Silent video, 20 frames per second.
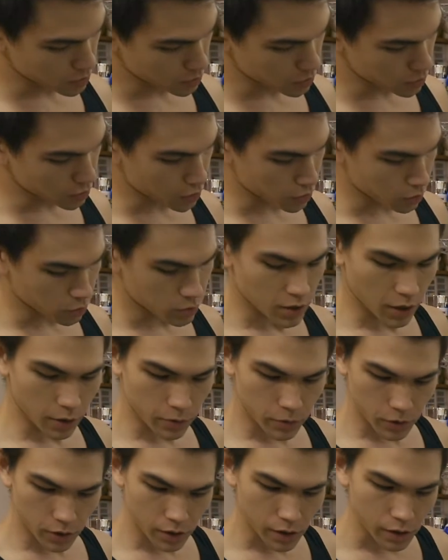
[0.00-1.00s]
you know,
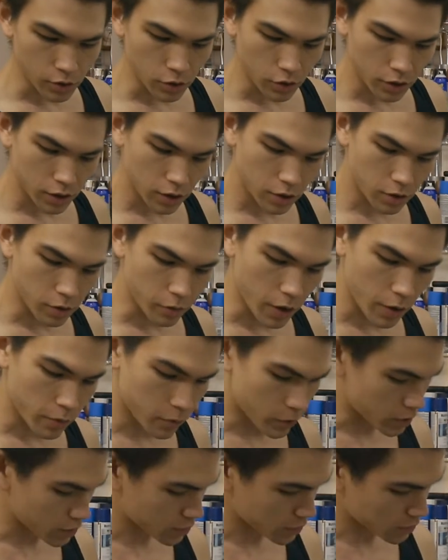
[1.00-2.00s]
definitely look at your
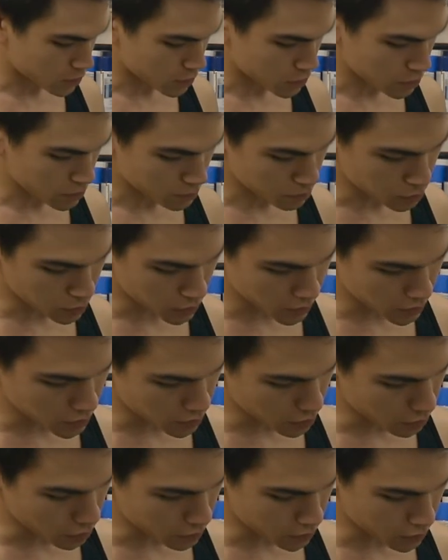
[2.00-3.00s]
reference, place
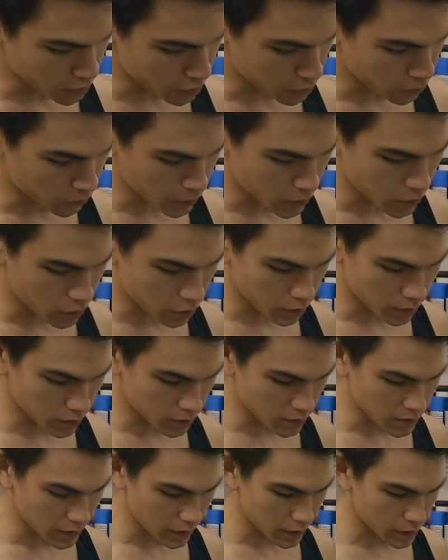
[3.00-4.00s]
it on there, figure out
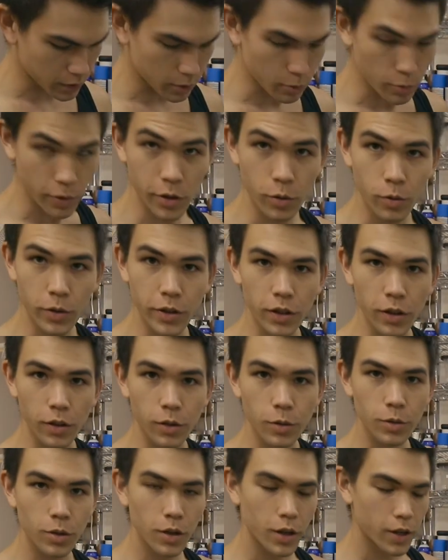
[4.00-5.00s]
exactly where you want to
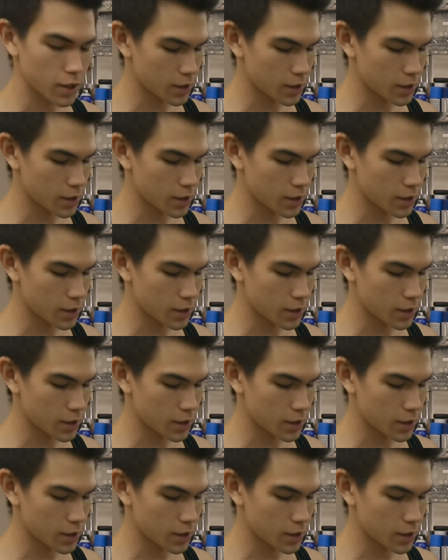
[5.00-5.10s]
go.